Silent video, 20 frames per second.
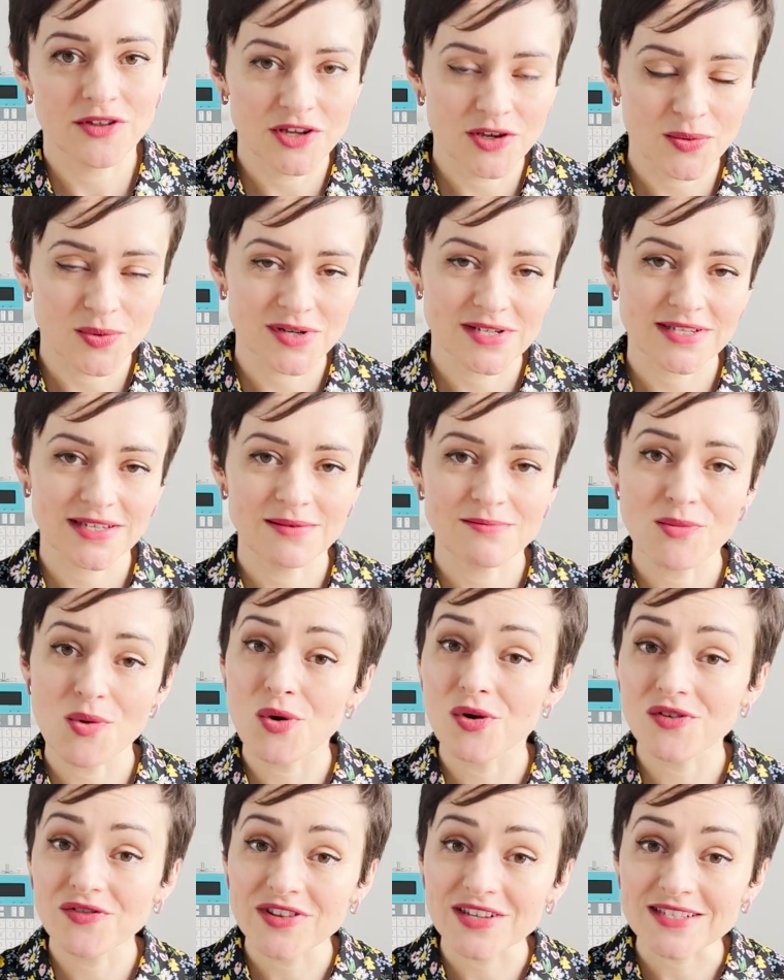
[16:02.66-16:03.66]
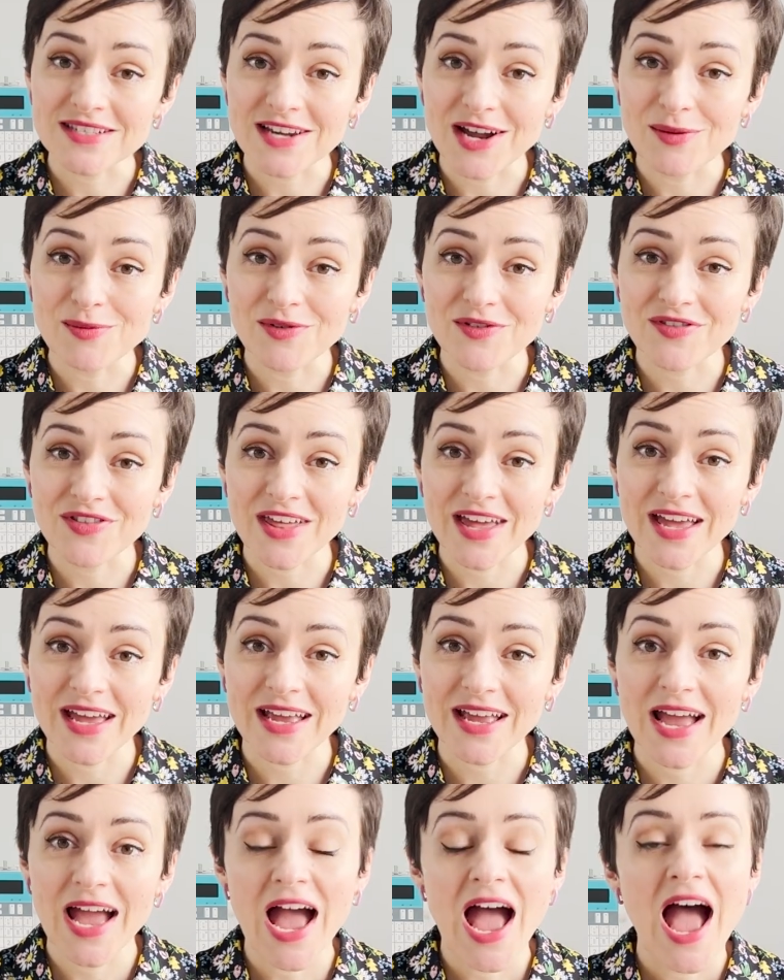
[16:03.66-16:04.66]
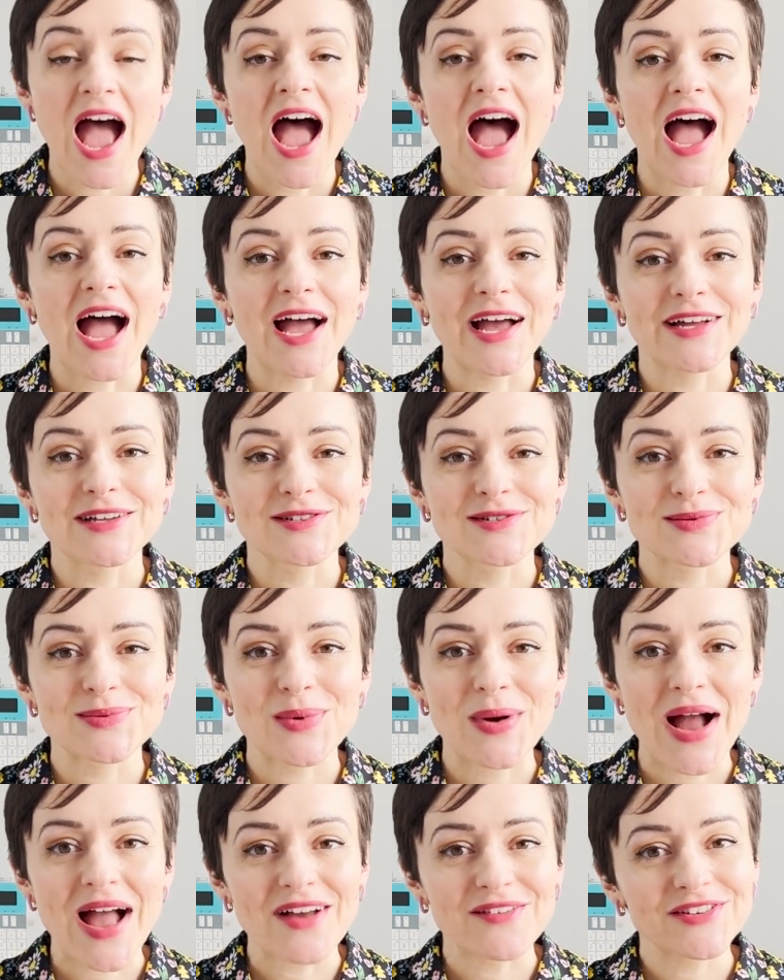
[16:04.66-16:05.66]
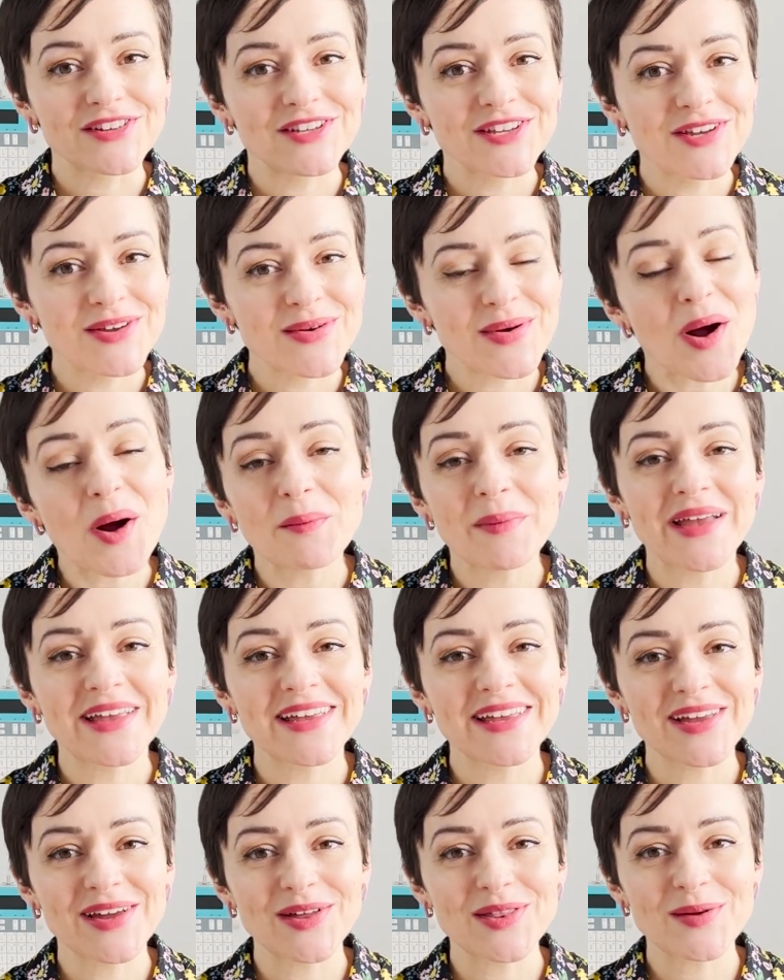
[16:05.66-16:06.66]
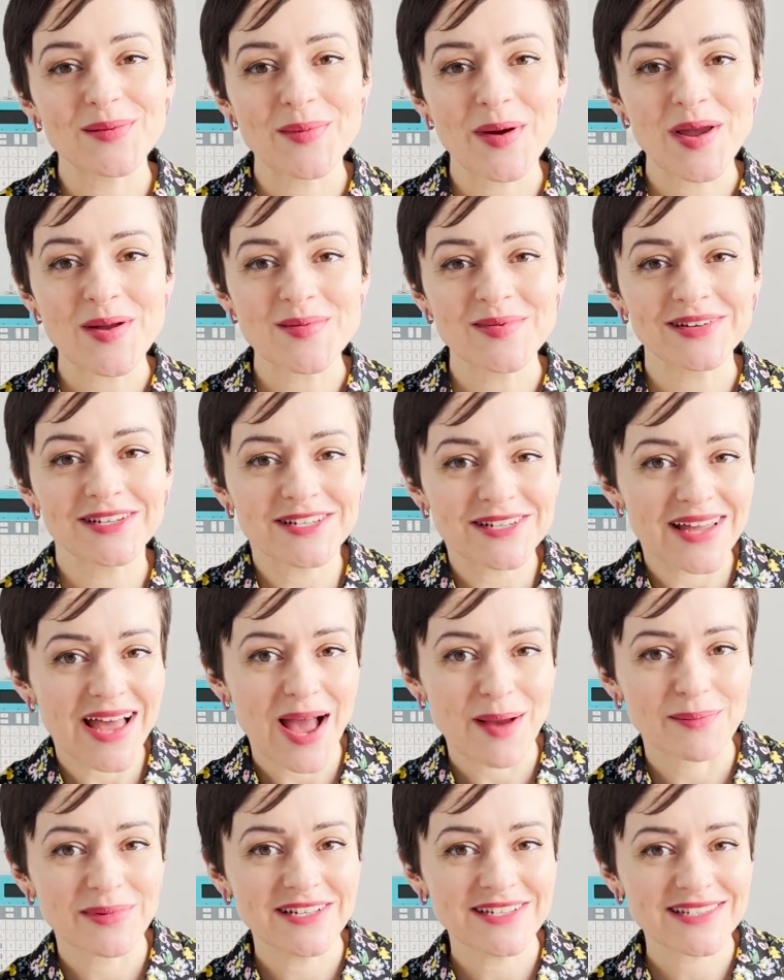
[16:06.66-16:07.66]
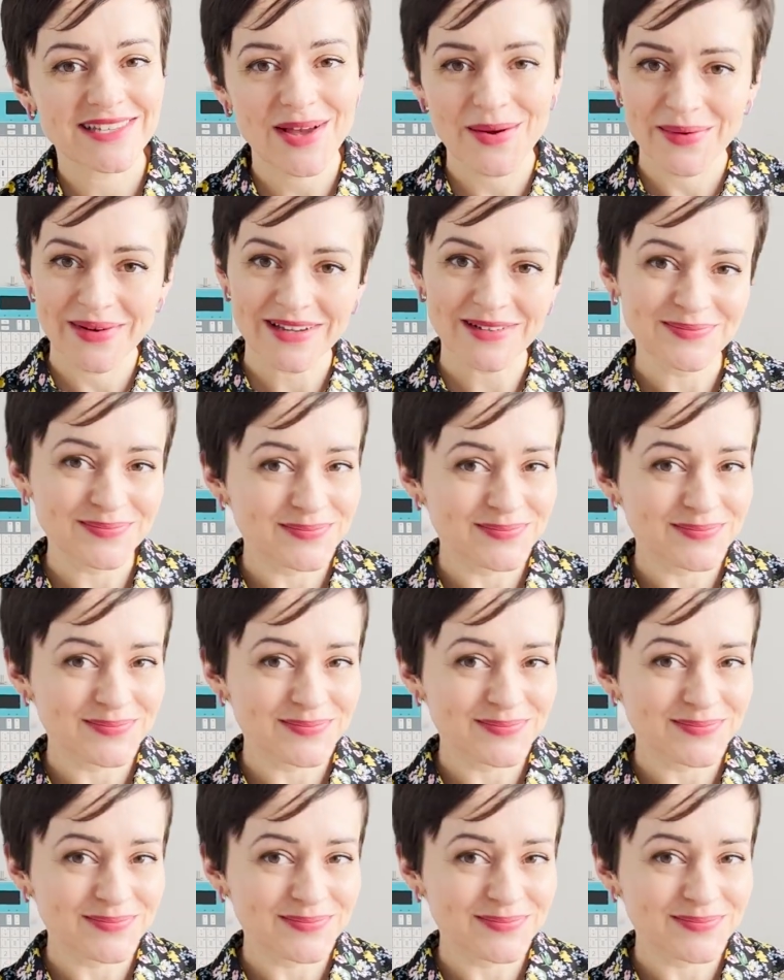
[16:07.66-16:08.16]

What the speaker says: want to see more of this type of thing. And whatever you are making at the moment, happy sewing.